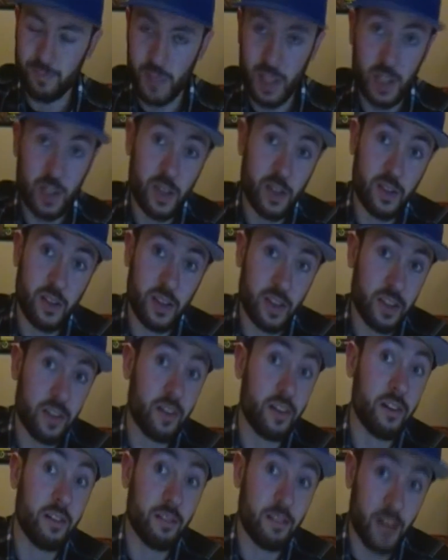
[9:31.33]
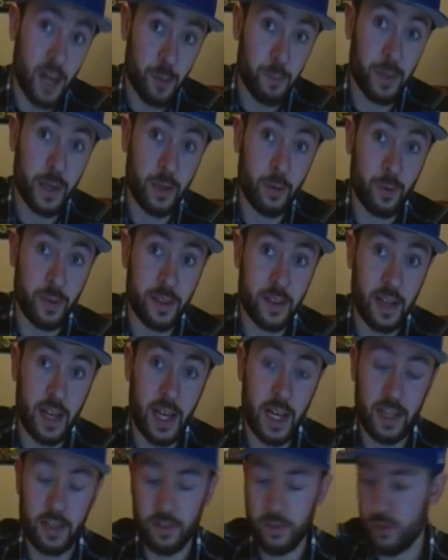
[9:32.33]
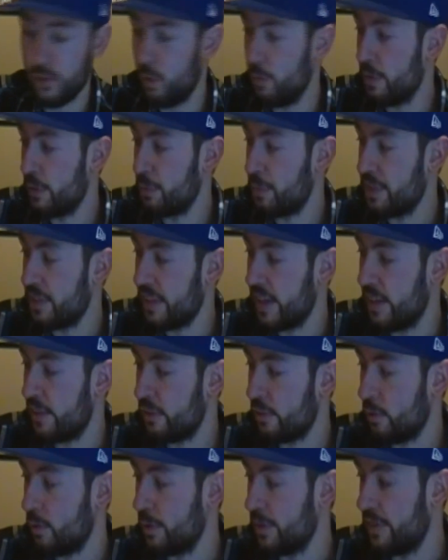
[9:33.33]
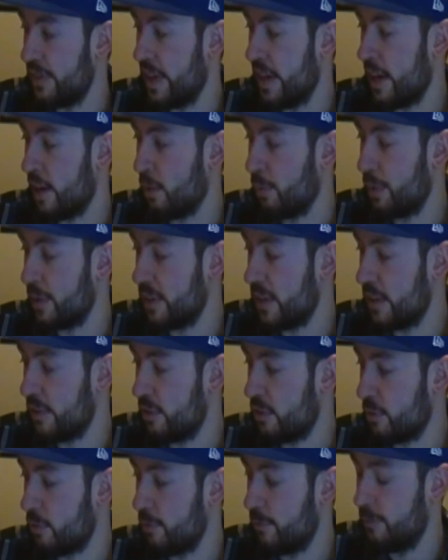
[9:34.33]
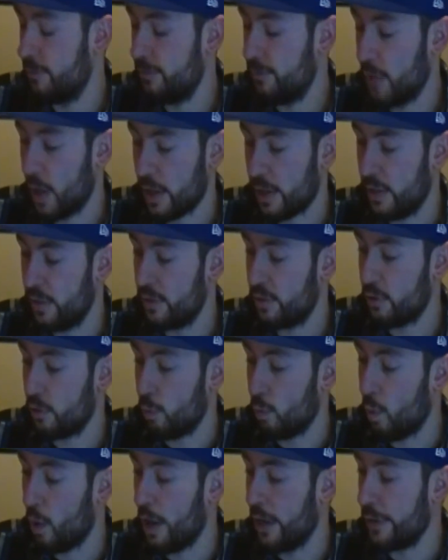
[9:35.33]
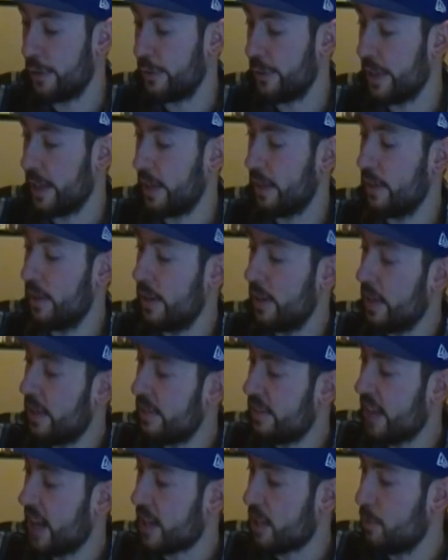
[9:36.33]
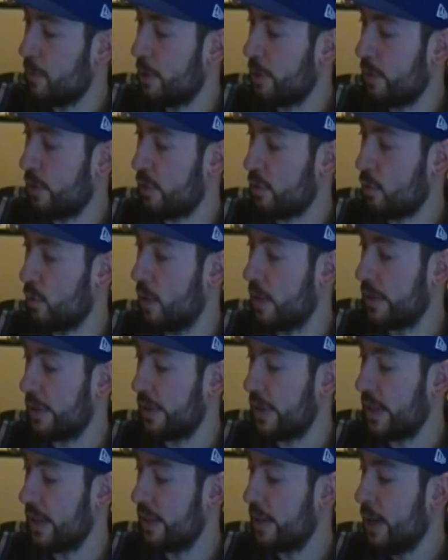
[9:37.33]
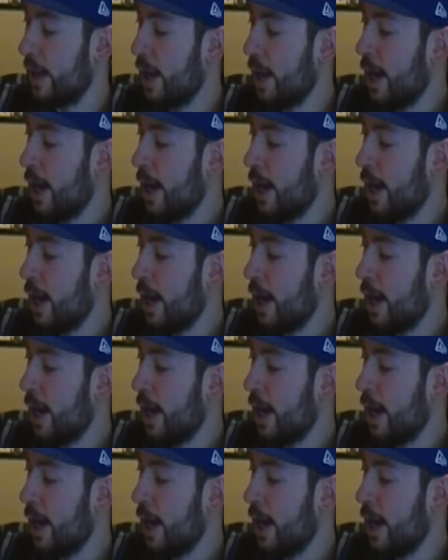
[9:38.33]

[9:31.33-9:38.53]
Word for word: They could have done a lot better with that. So much potential was there, but they just fucking squandered it. Sakamoto squandered it.